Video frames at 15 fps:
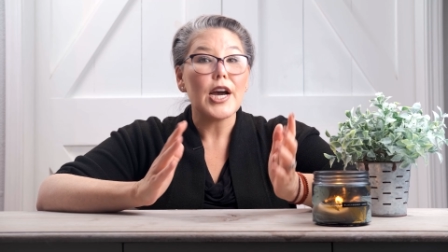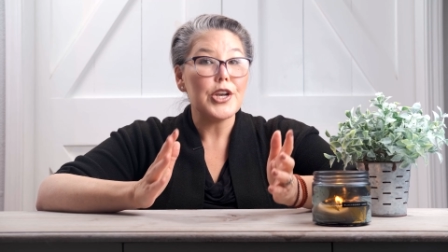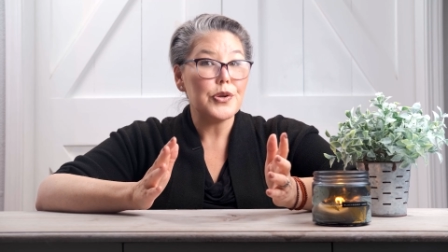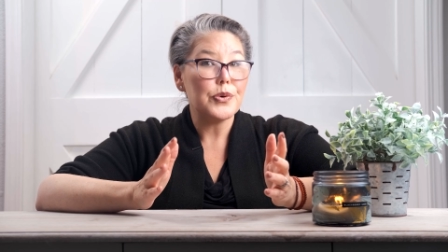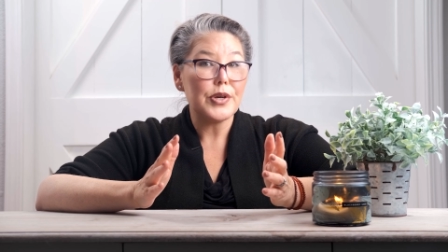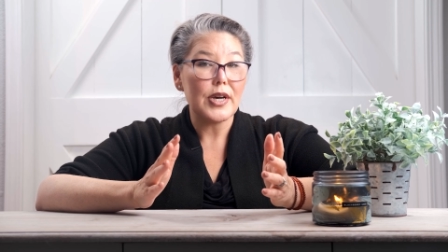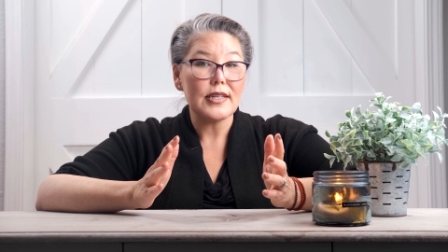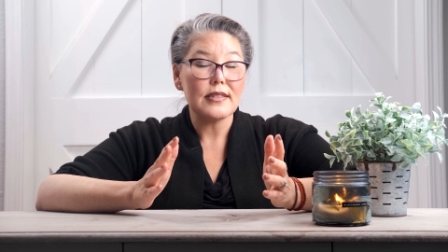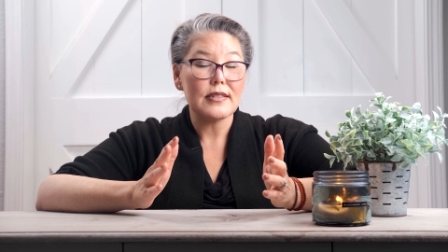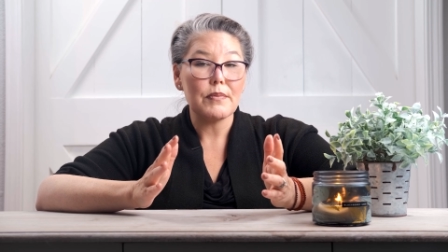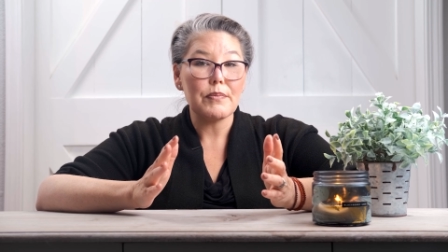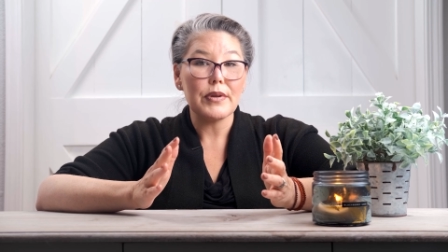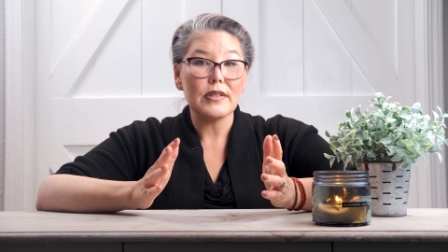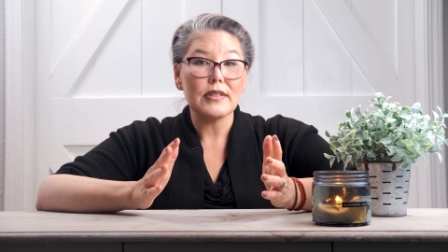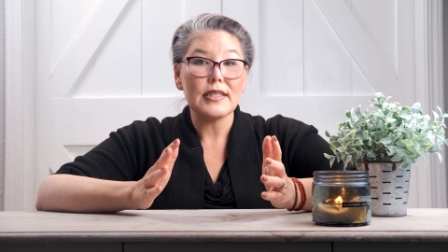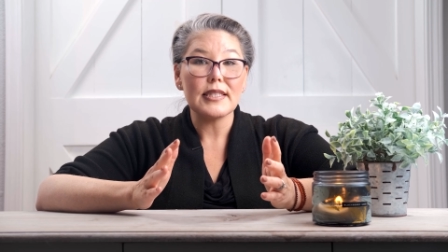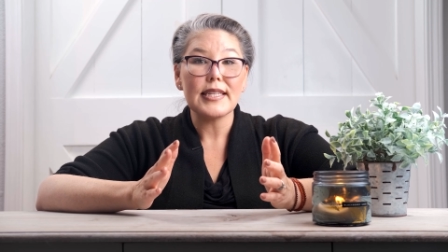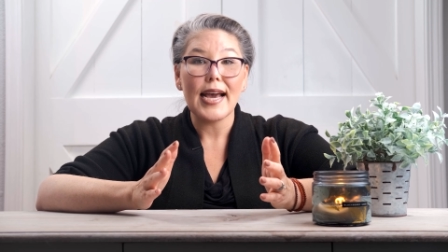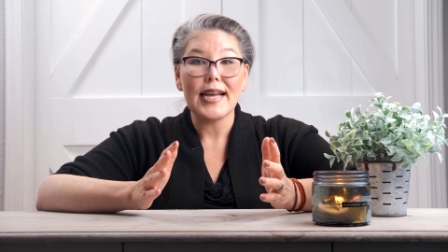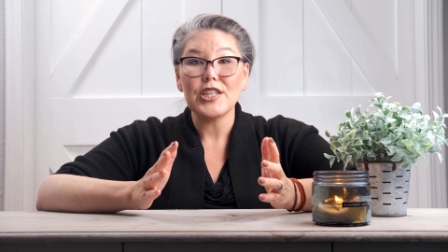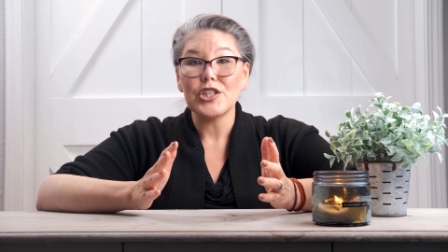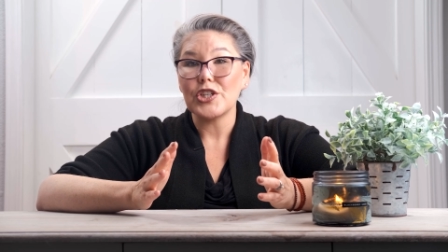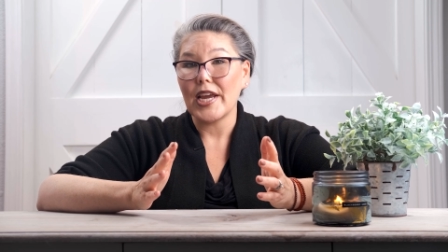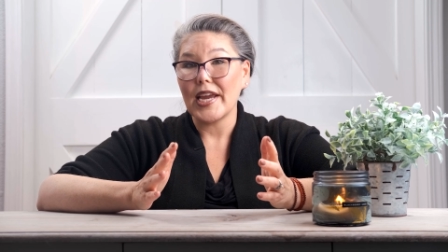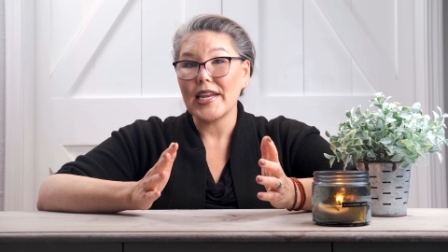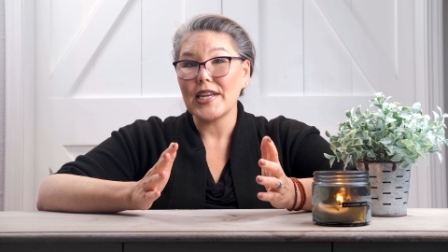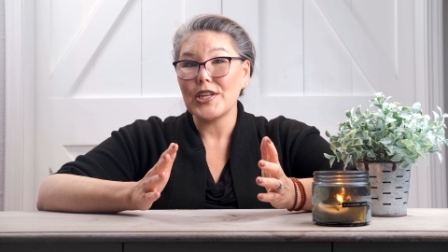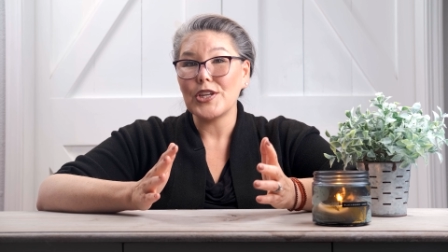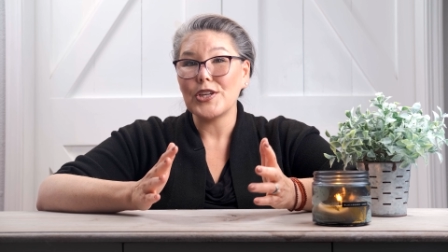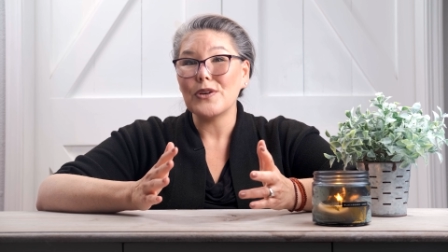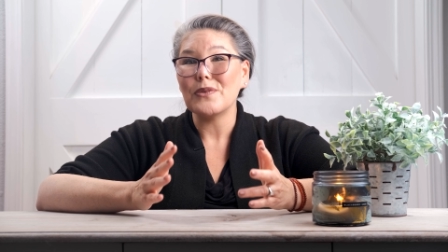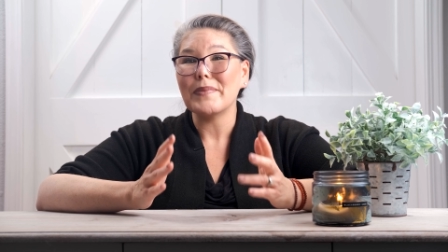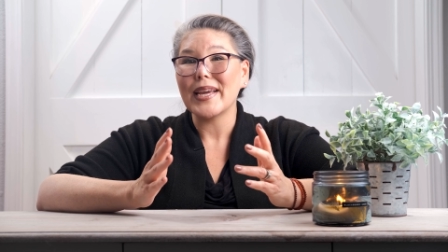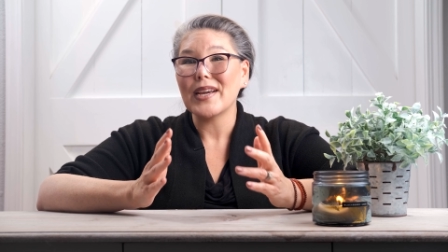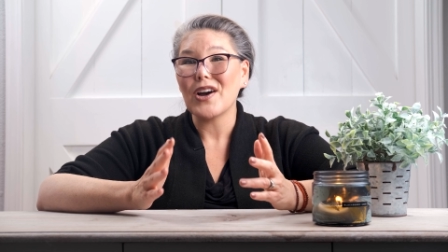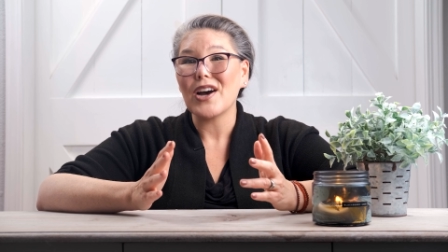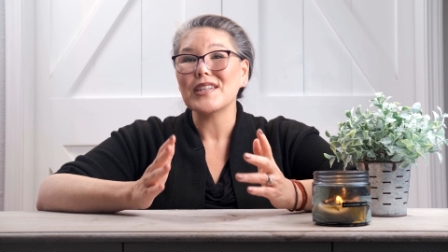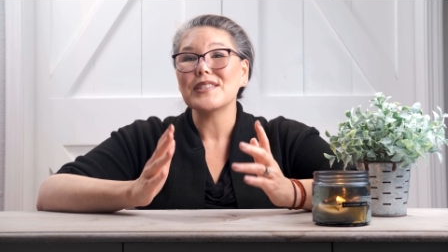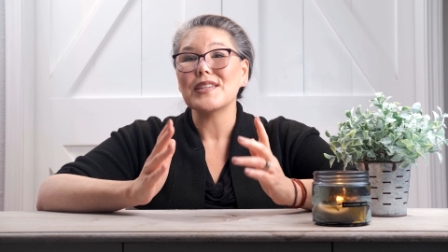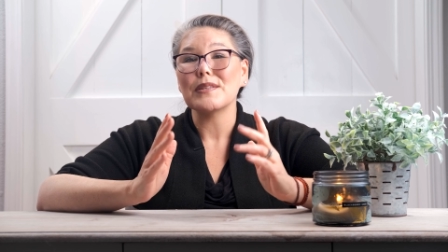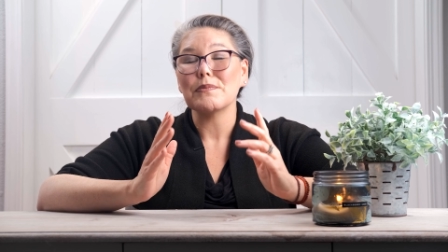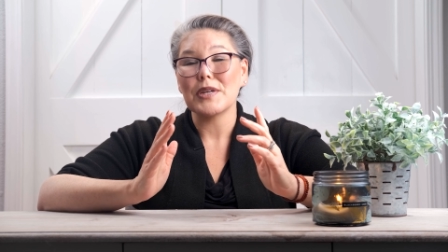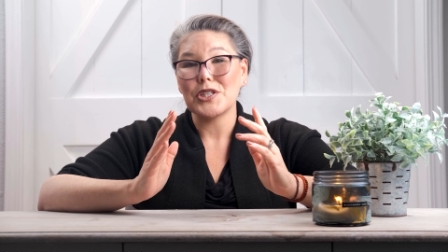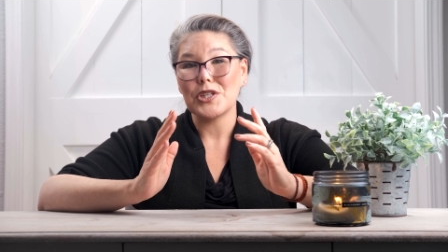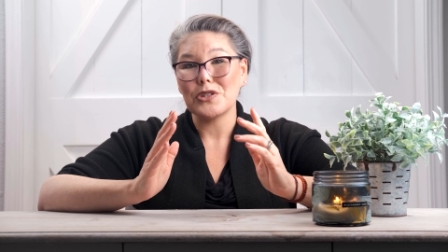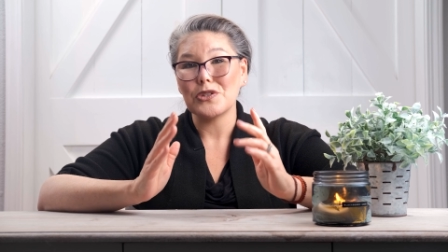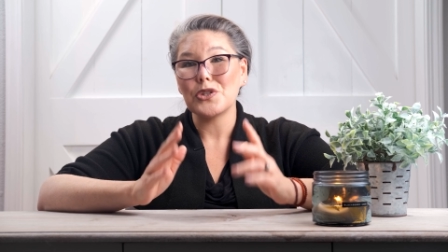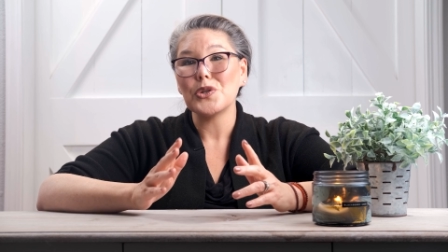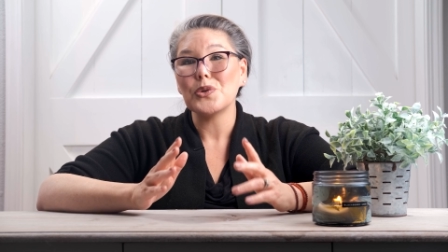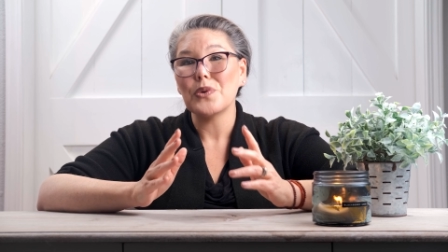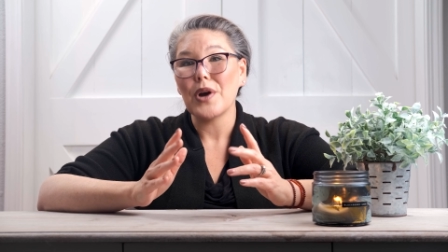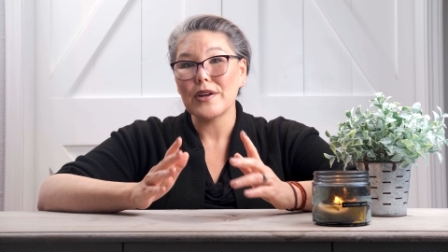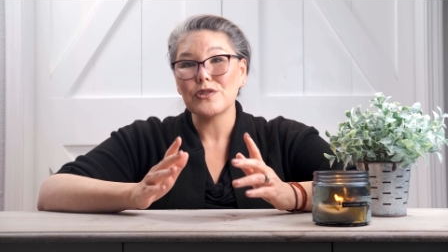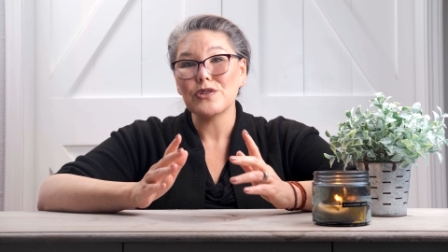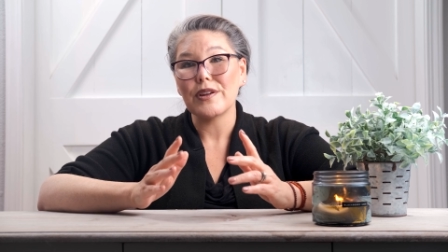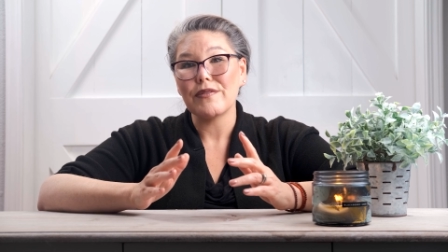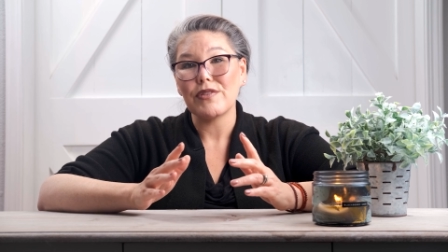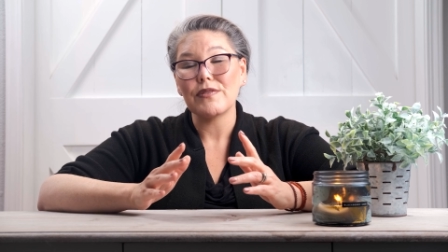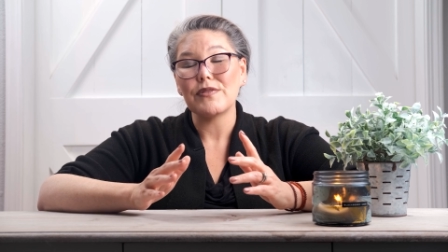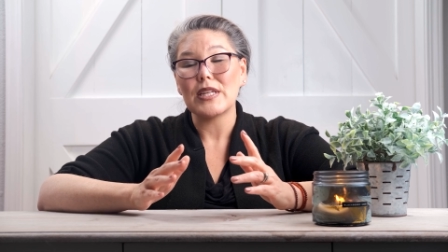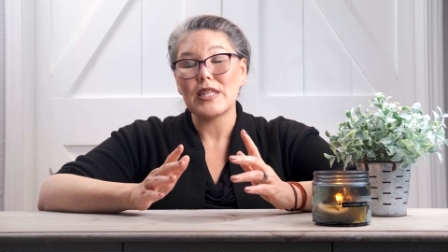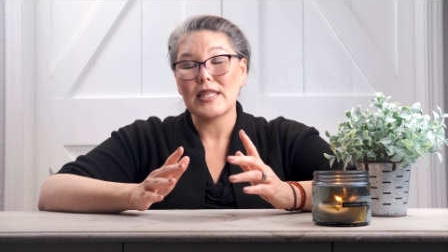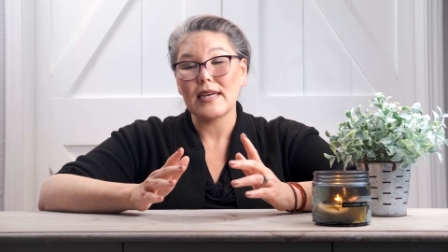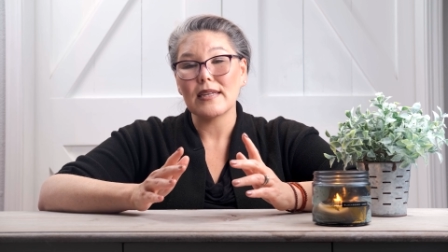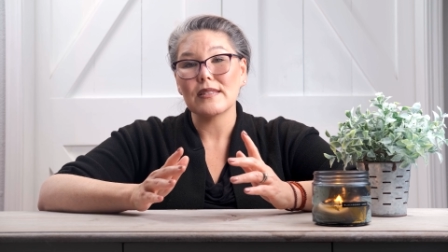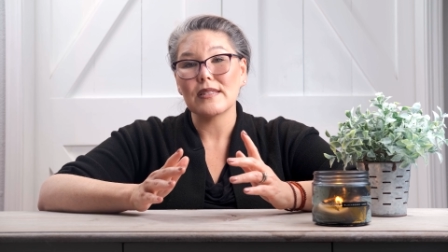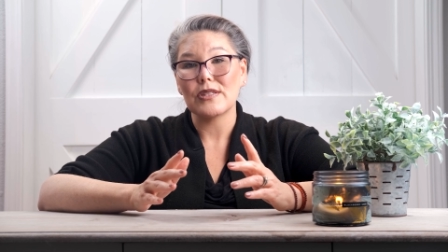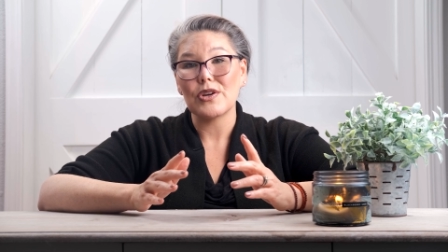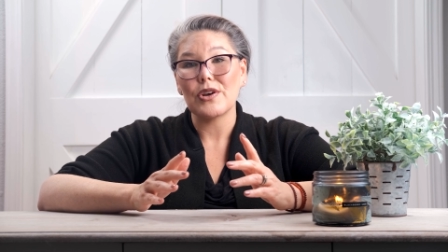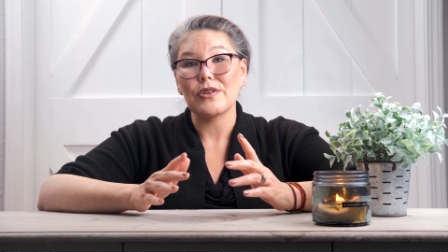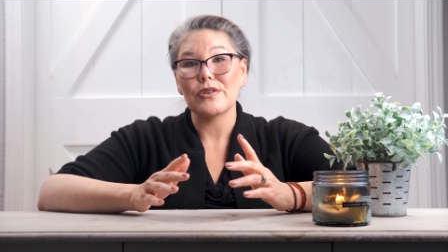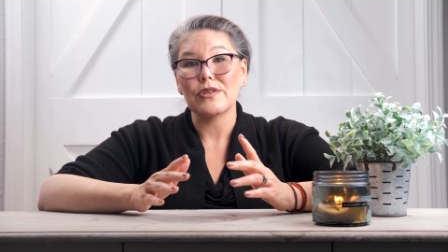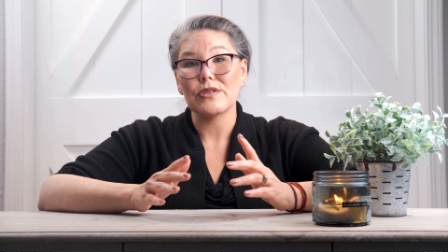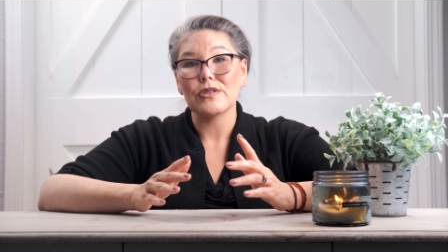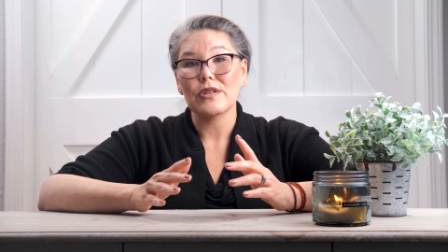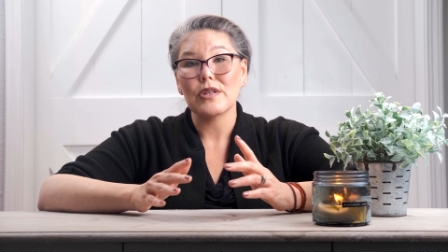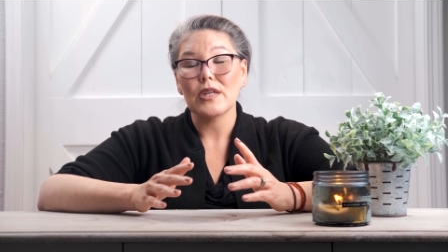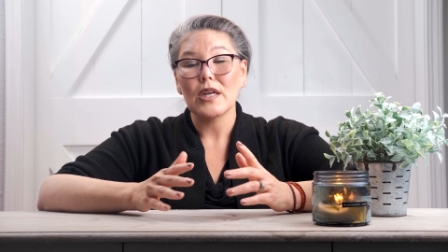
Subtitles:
A new custom-built detached ADU may cost as much as $250,000.